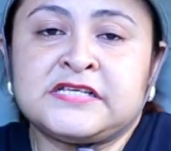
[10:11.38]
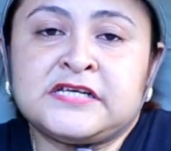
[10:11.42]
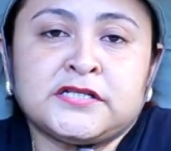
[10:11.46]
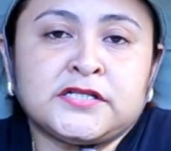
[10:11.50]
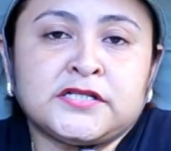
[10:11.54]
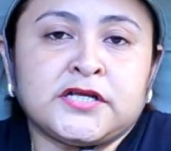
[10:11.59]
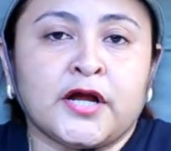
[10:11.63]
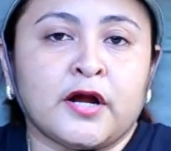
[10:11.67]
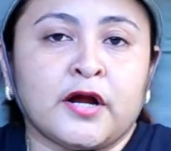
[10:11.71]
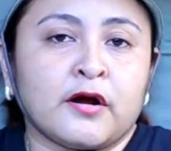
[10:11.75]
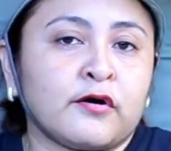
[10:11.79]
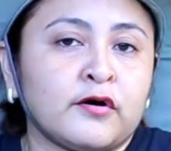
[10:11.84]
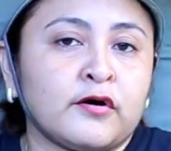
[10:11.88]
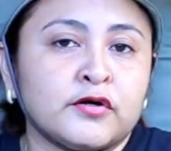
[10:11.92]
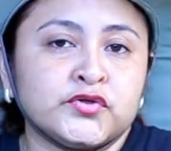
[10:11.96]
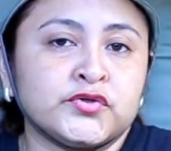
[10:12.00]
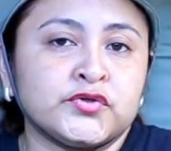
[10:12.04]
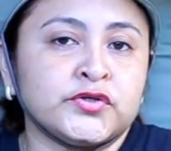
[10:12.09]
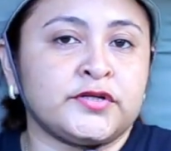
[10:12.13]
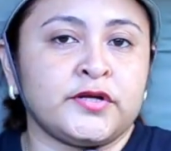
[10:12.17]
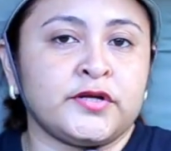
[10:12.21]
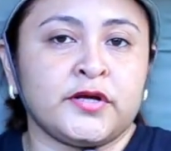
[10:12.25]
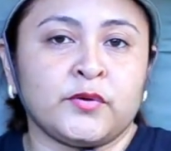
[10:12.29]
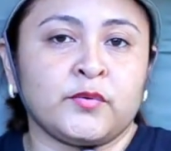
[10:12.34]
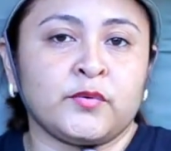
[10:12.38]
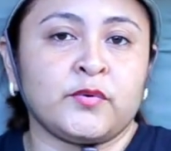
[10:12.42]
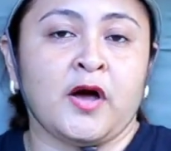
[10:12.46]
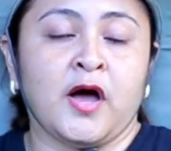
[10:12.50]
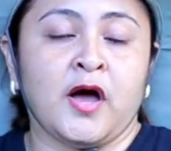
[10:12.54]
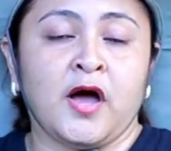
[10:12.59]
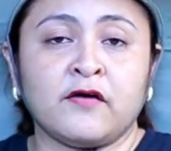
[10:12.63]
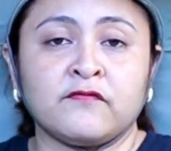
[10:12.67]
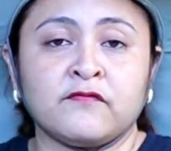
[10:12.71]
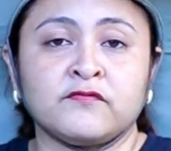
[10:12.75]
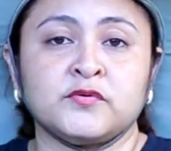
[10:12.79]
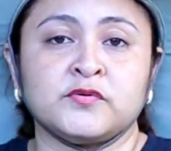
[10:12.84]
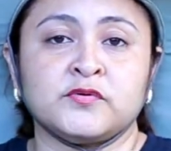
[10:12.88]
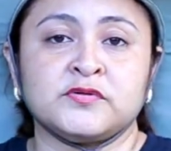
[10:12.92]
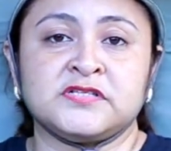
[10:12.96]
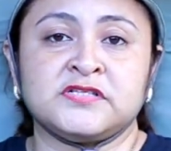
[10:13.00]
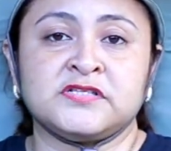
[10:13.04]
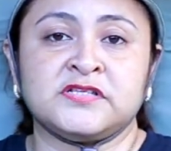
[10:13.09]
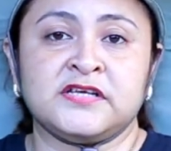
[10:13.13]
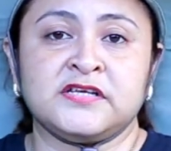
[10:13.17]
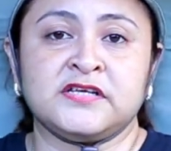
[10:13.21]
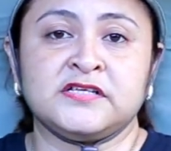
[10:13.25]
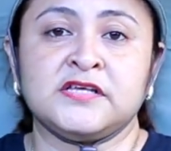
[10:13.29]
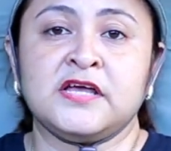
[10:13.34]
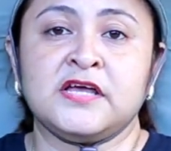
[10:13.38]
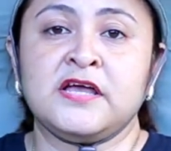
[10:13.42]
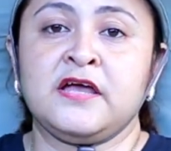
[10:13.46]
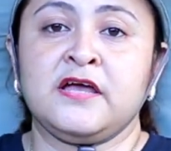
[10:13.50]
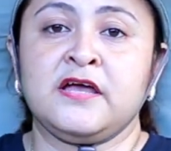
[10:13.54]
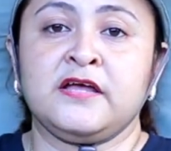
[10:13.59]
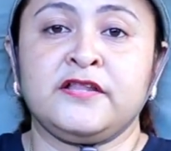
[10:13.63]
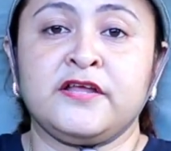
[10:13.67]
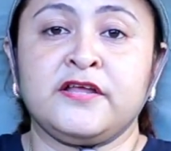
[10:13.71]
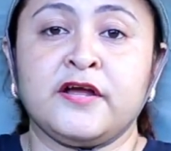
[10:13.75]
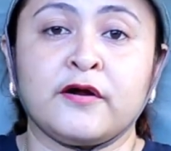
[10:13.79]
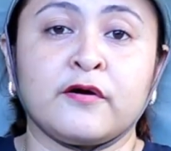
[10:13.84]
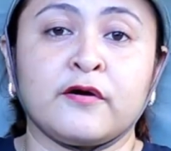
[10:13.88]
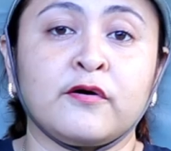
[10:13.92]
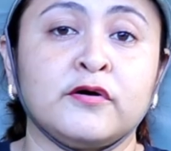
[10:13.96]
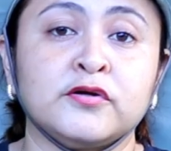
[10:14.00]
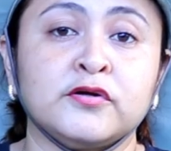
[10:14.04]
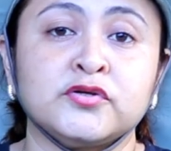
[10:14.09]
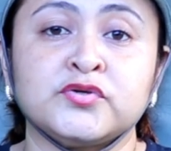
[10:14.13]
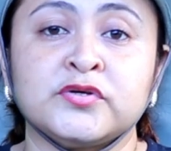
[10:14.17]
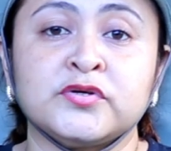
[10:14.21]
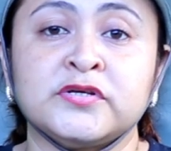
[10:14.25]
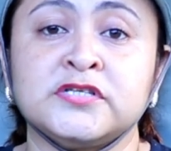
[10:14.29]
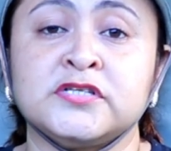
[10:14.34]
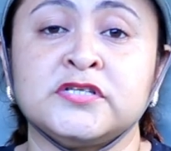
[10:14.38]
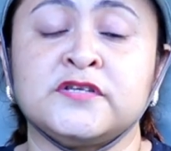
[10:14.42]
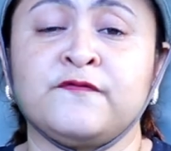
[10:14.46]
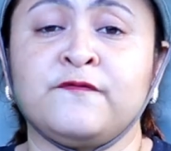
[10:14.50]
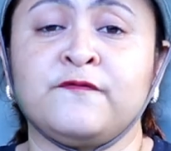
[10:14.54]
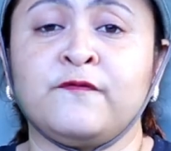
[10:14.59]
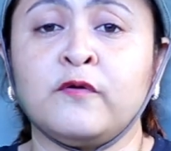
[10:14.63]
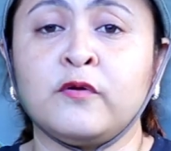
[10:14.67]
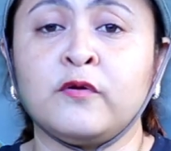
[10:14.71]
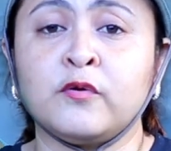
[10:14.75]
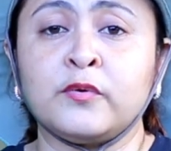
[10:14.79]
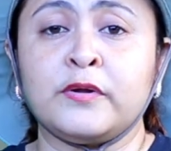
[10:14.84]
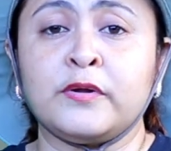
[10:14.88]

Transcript: in their country they don't have those things. Their country is full